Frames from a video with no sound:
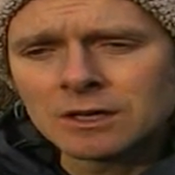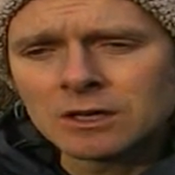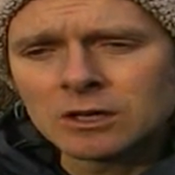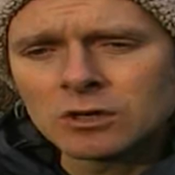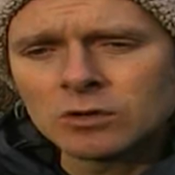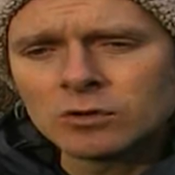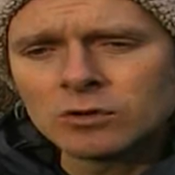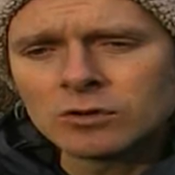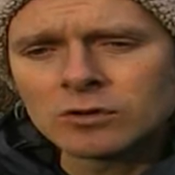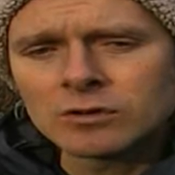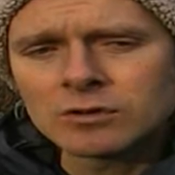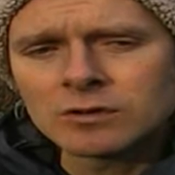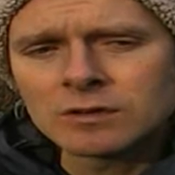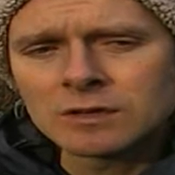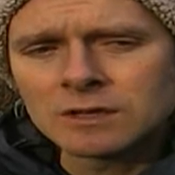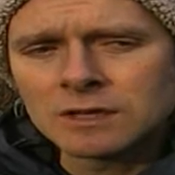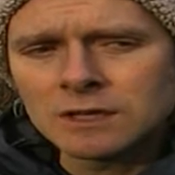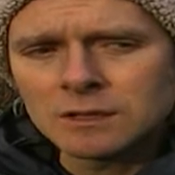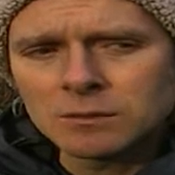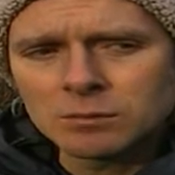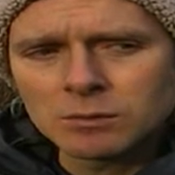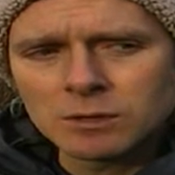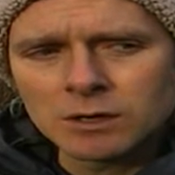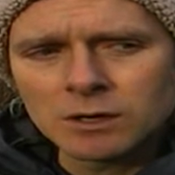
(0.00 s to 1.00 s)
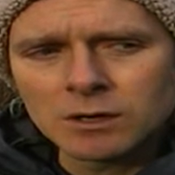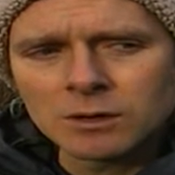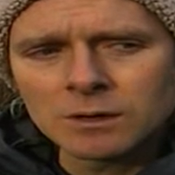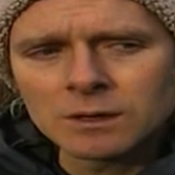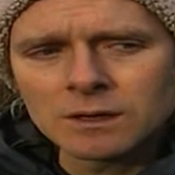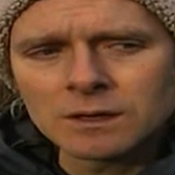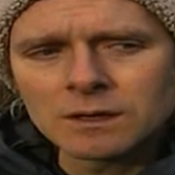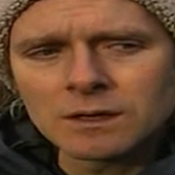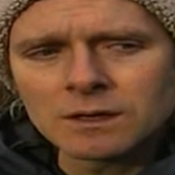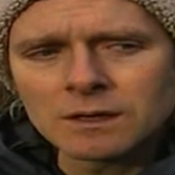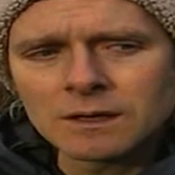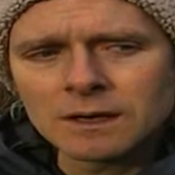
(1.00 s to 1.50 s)
You just keep
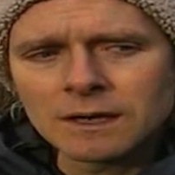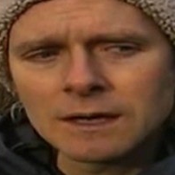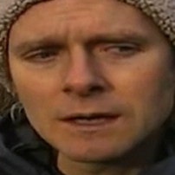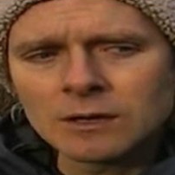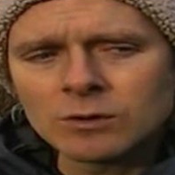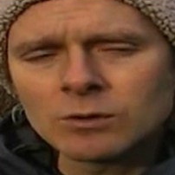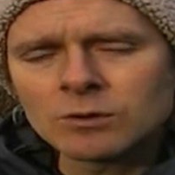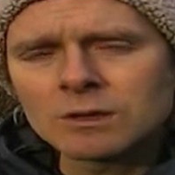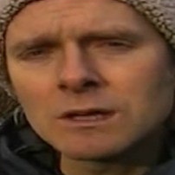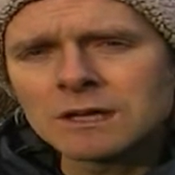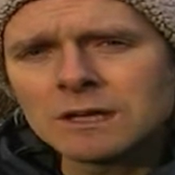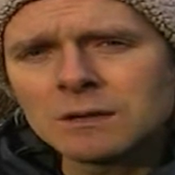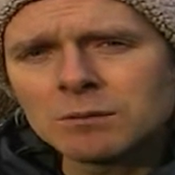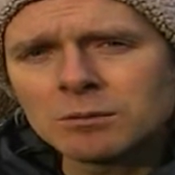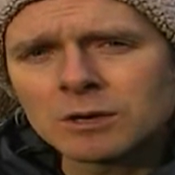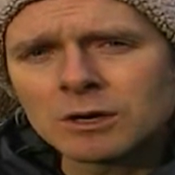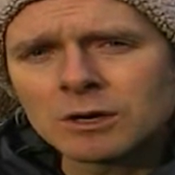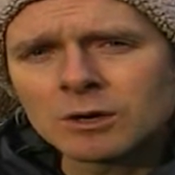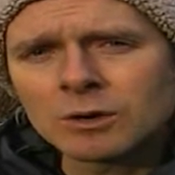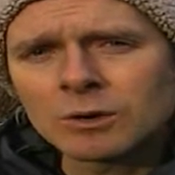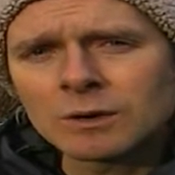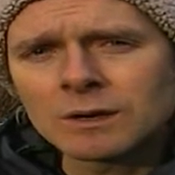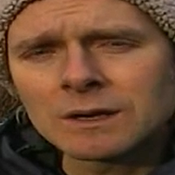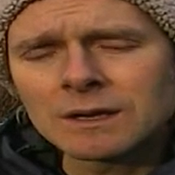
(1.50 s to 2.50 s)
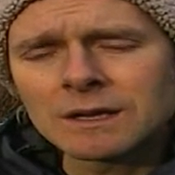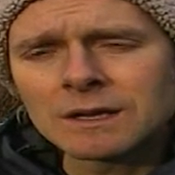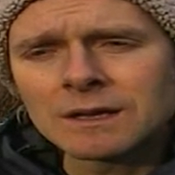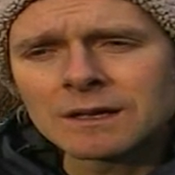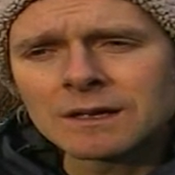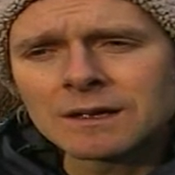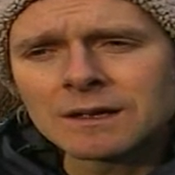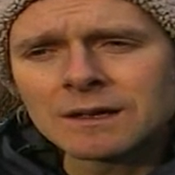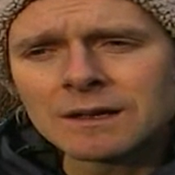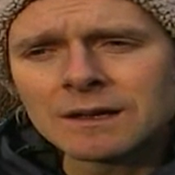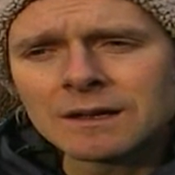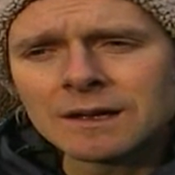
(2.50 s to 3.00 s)
going and you keep going
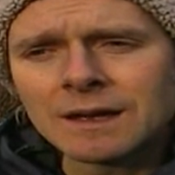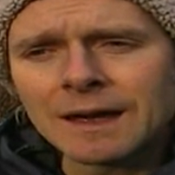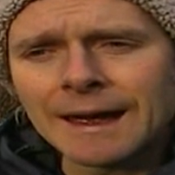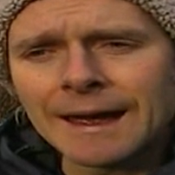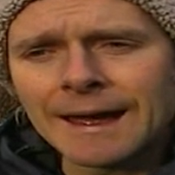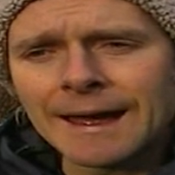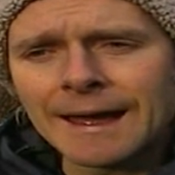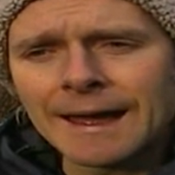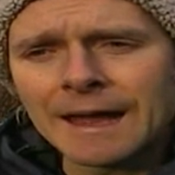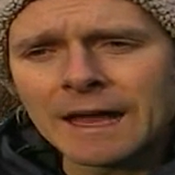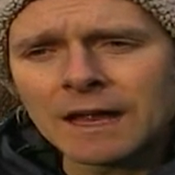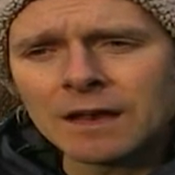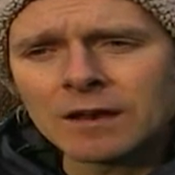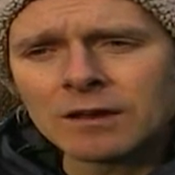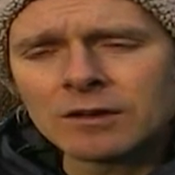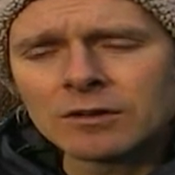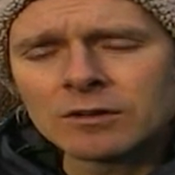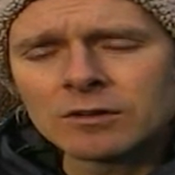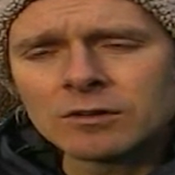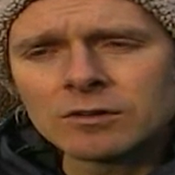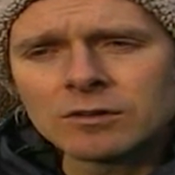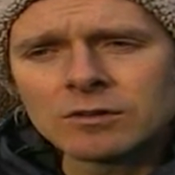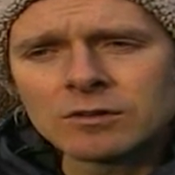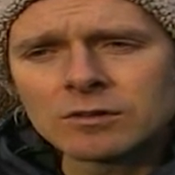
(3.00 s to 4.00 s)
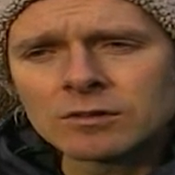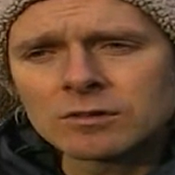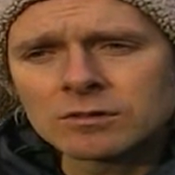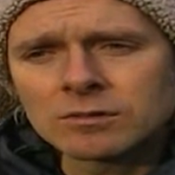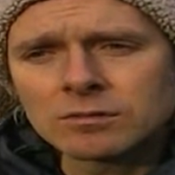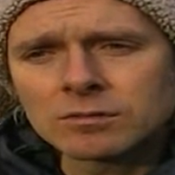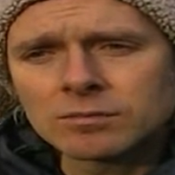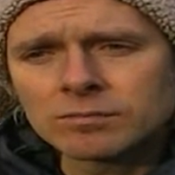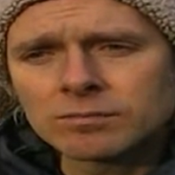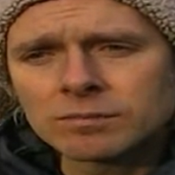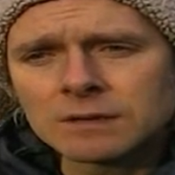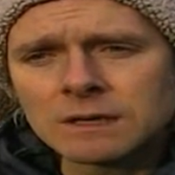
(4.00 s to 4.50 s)
and you just
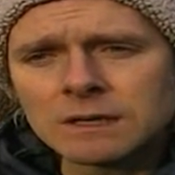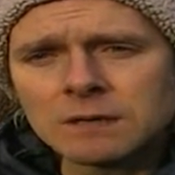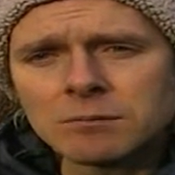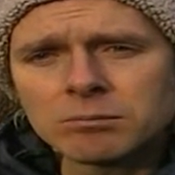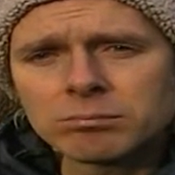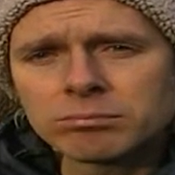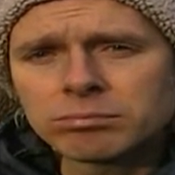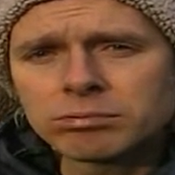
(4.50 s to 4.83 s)
keep